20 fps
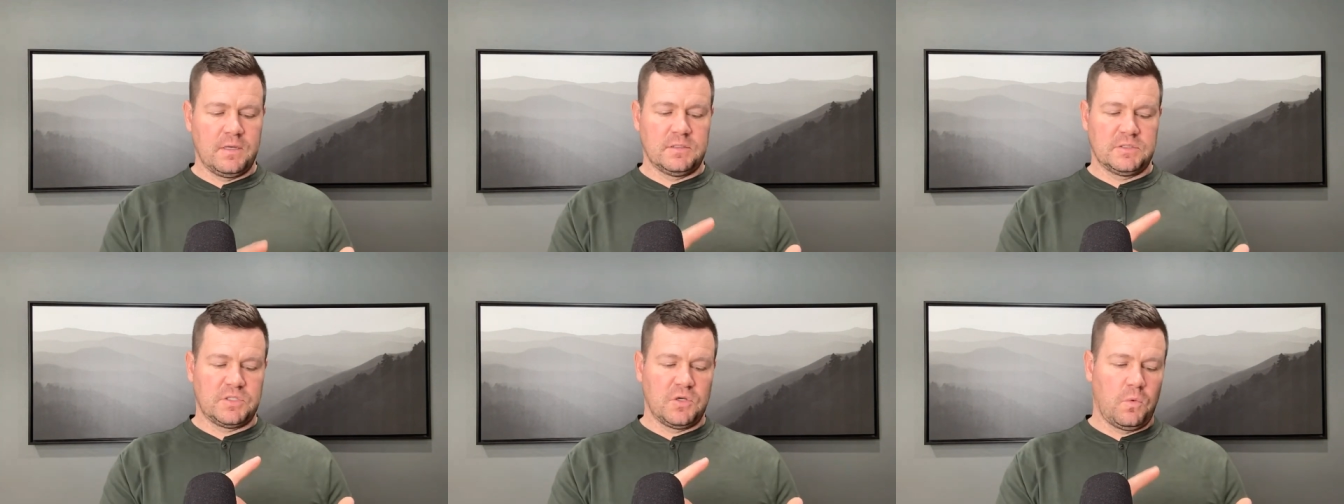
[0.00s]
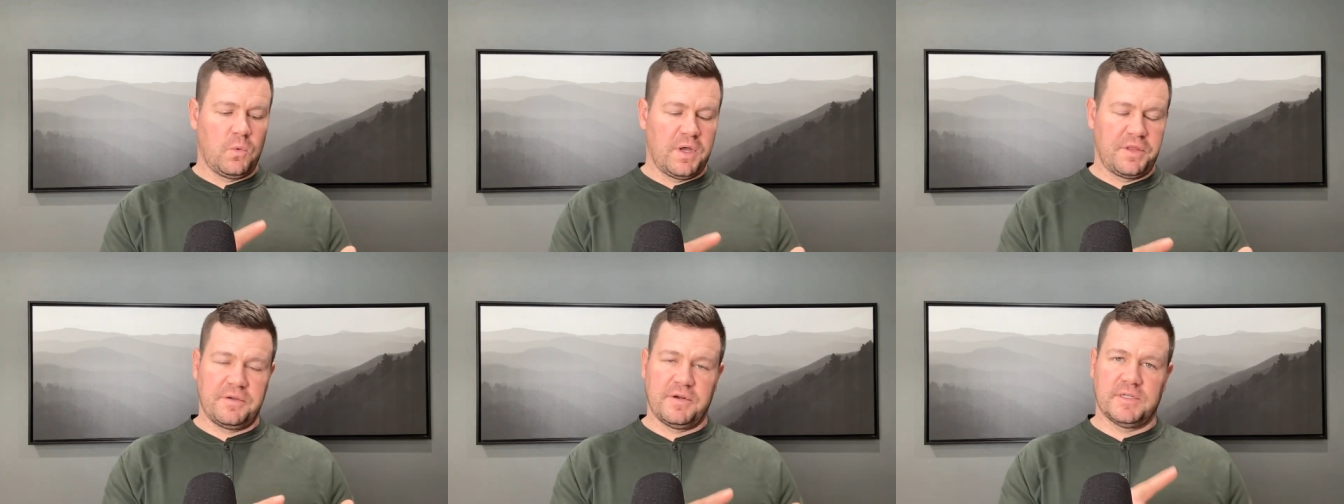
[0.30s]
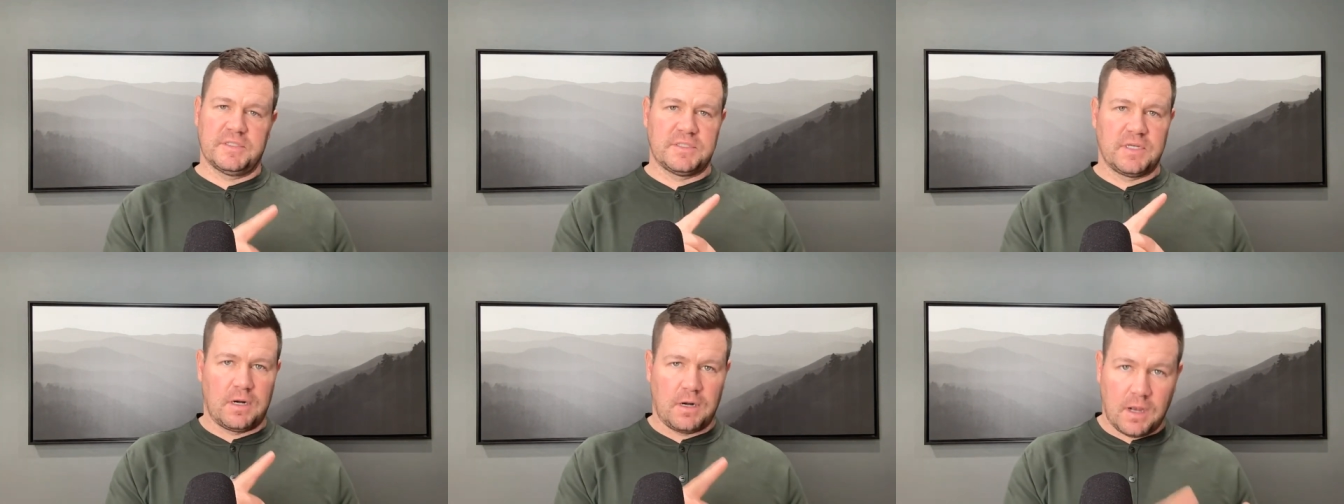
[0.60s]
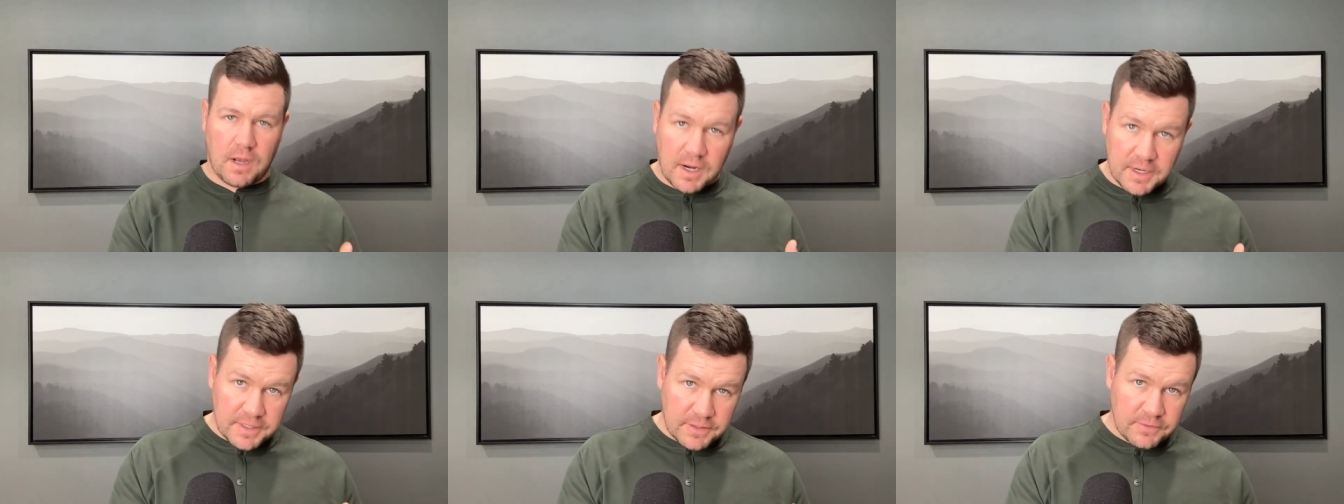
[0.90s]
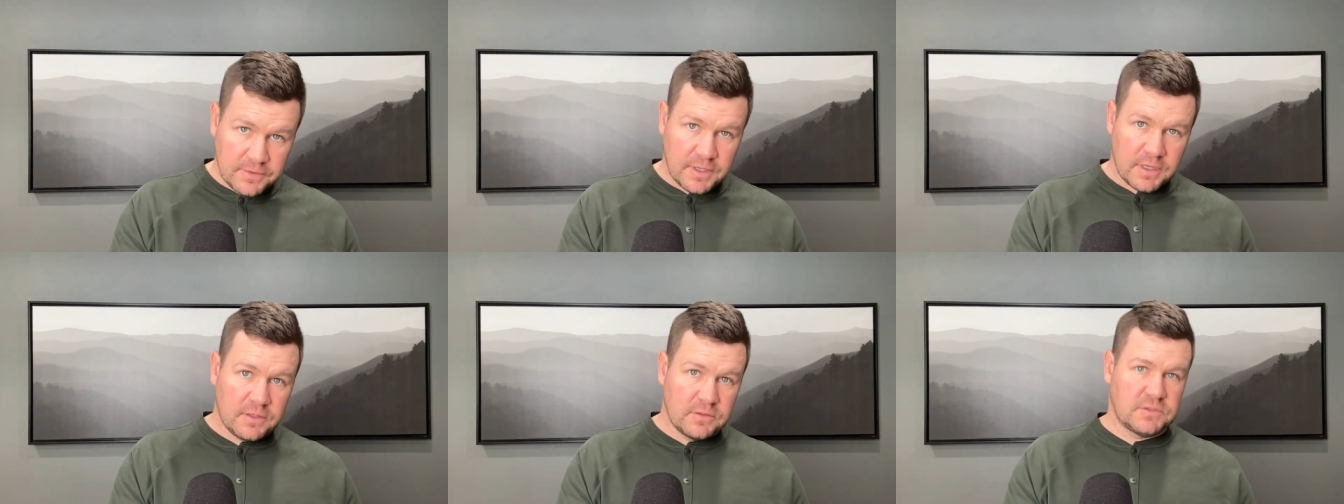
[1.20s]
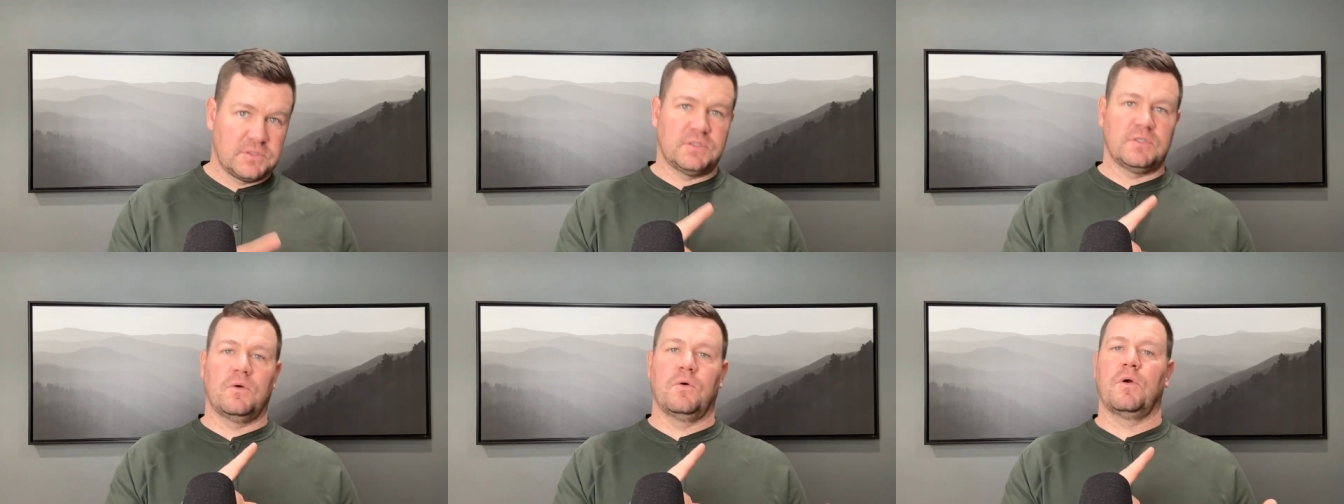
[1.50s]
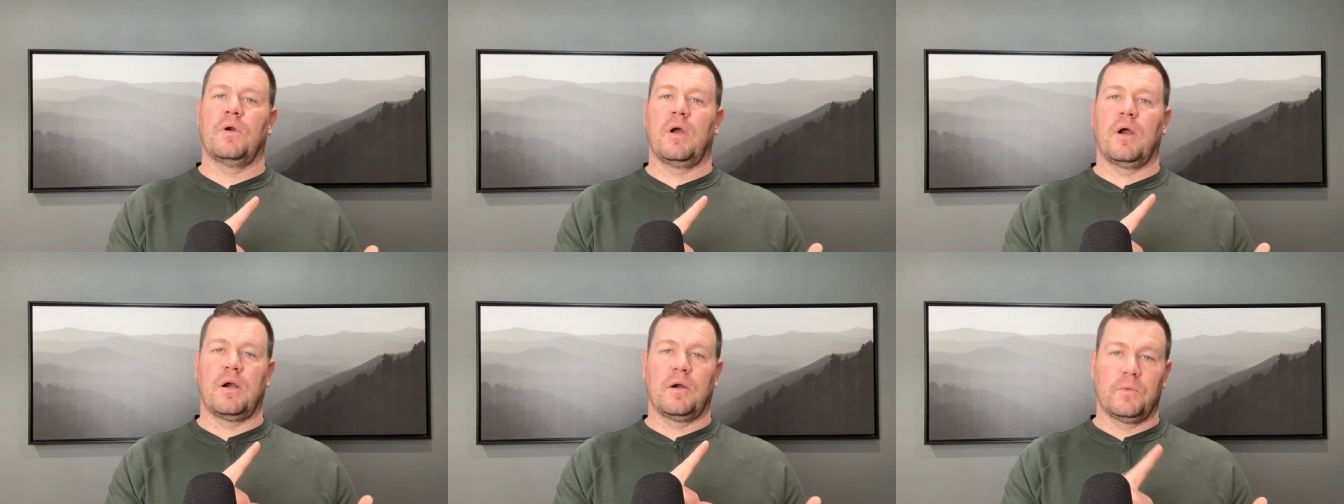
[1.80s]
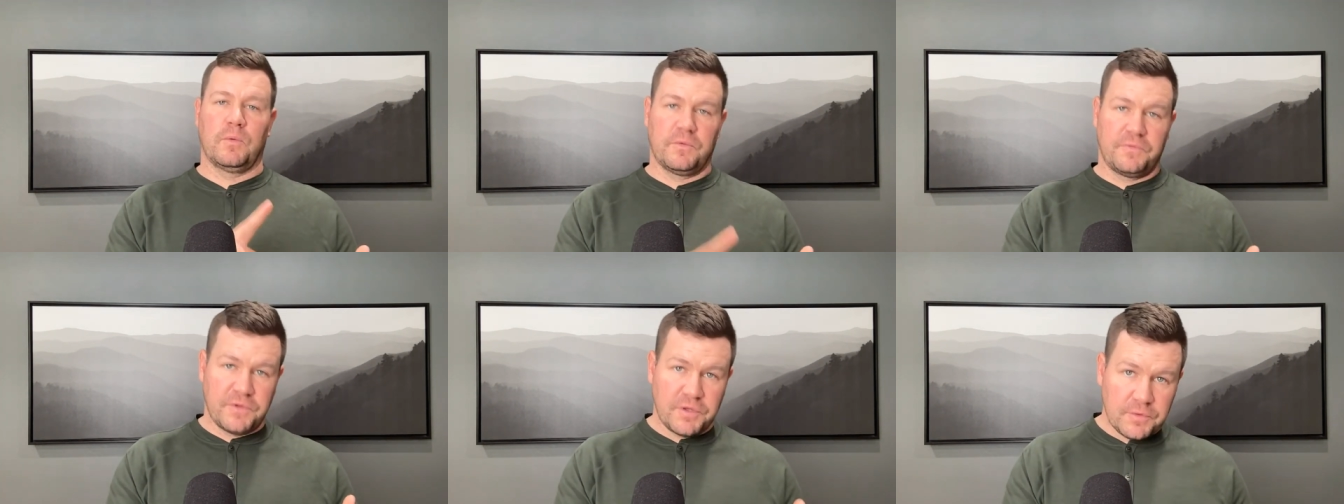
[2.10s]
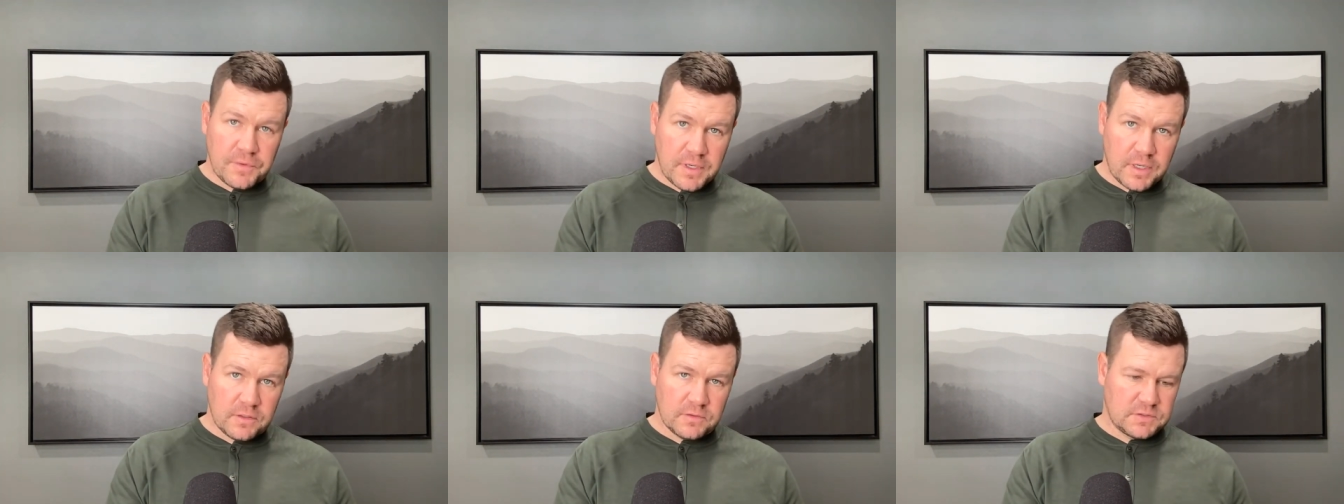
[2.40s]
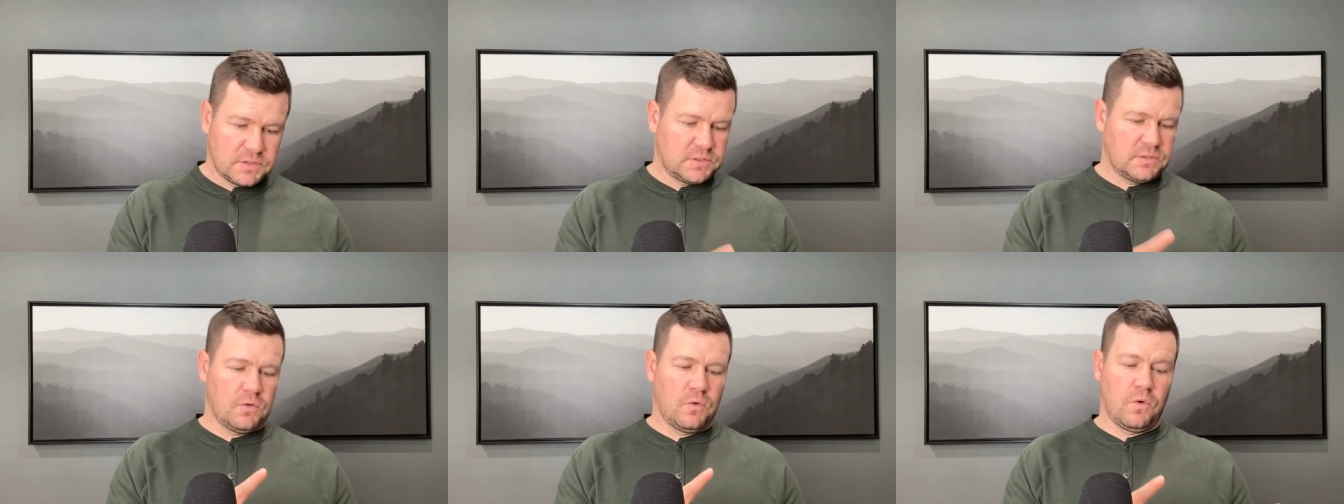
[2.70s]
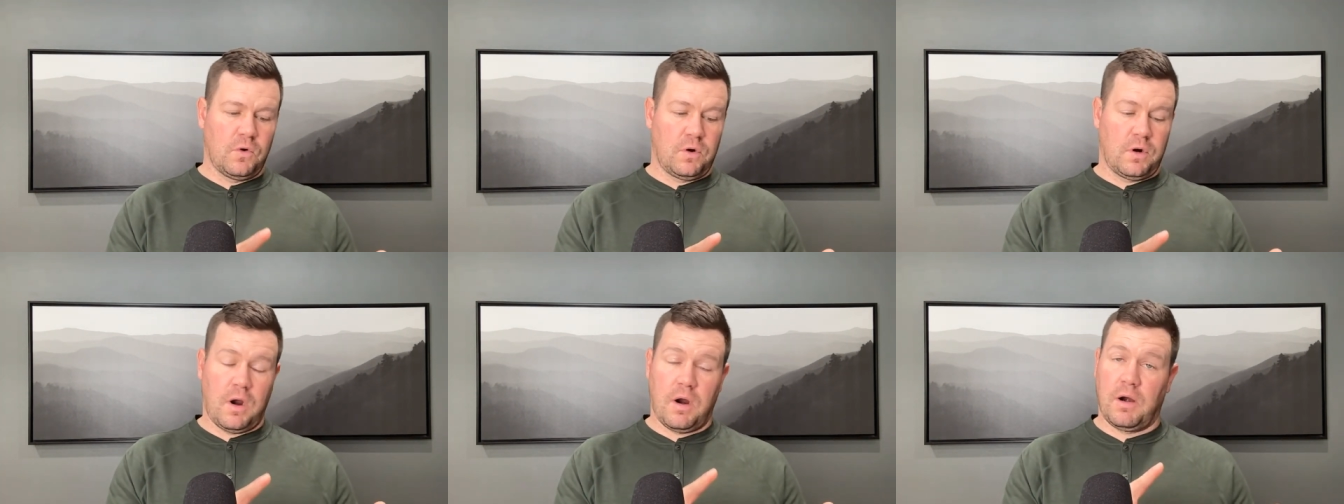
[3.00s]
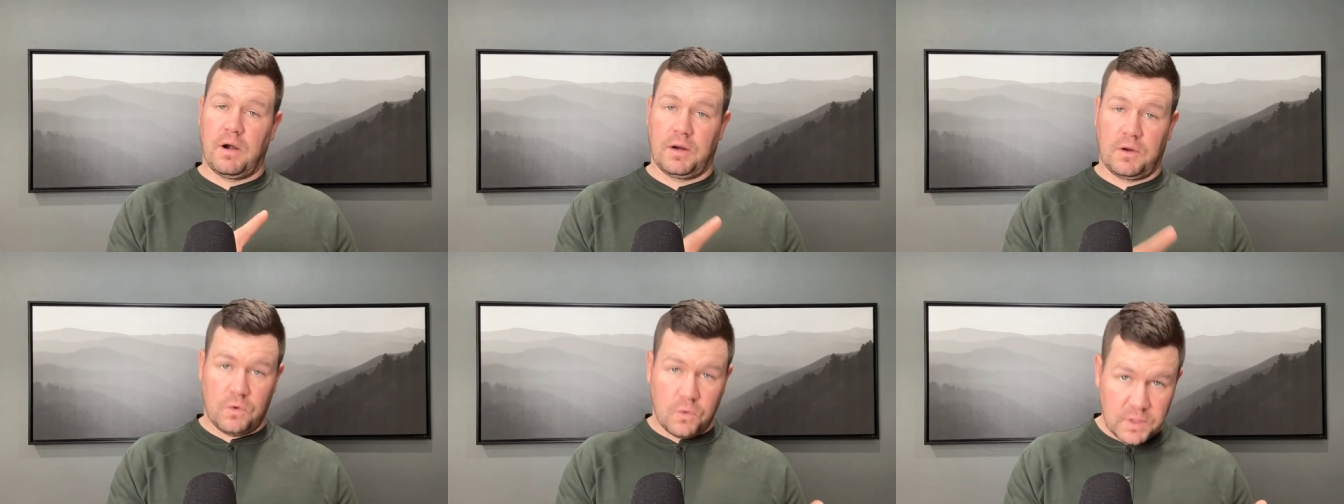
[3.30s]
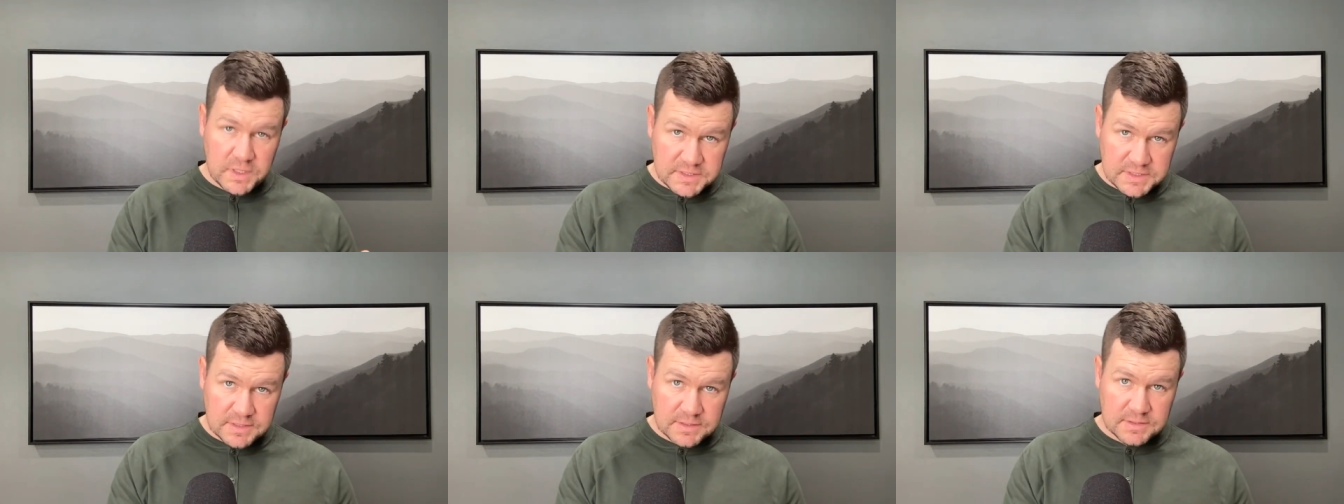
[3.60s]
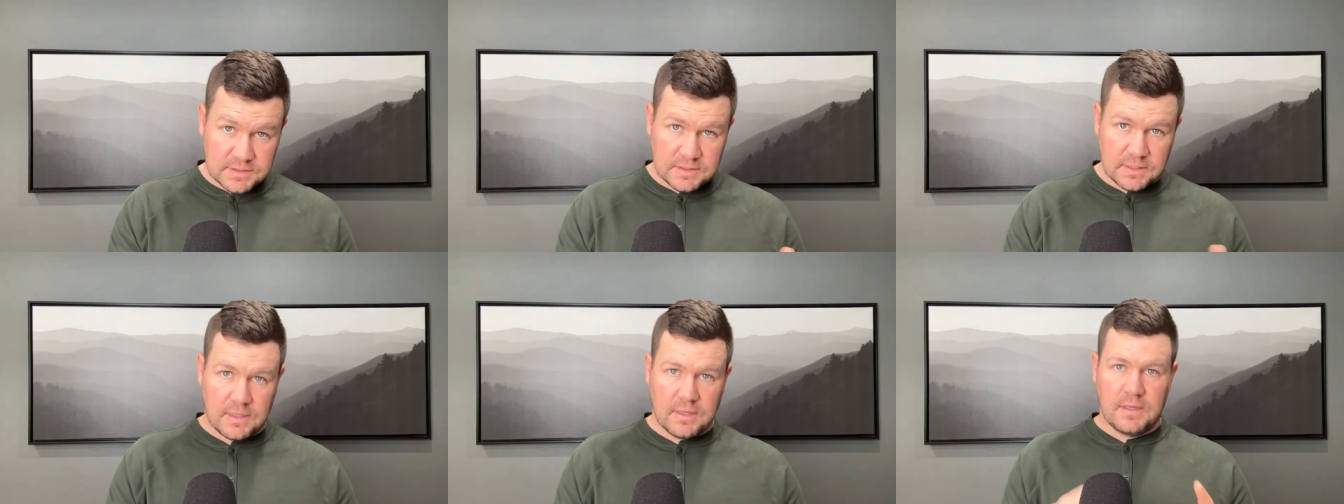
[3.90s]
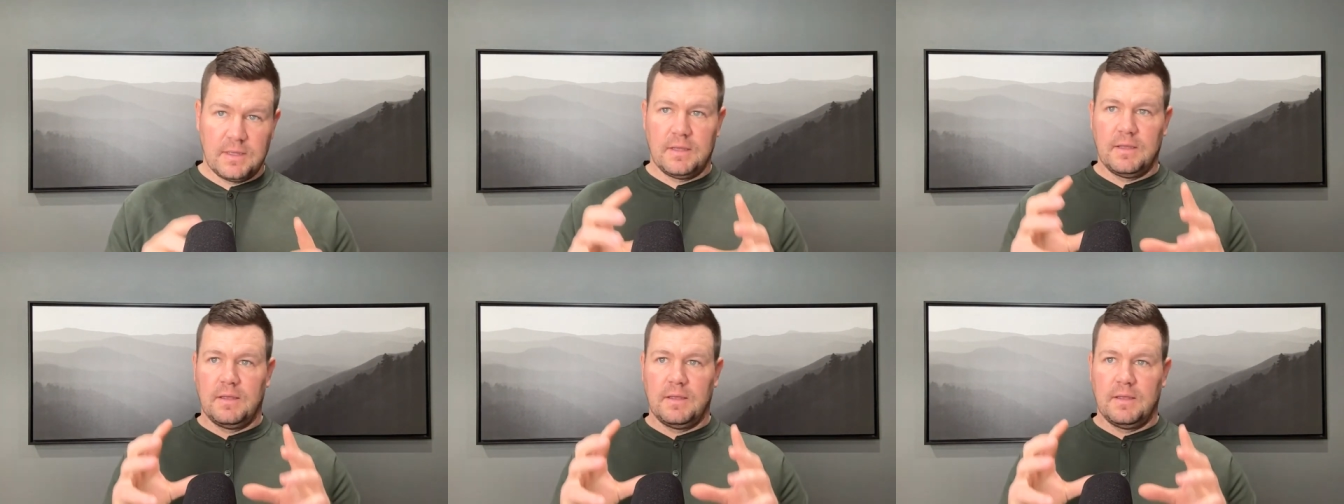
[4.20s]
So, whether it's our audio notes or our review notes or our quizzes,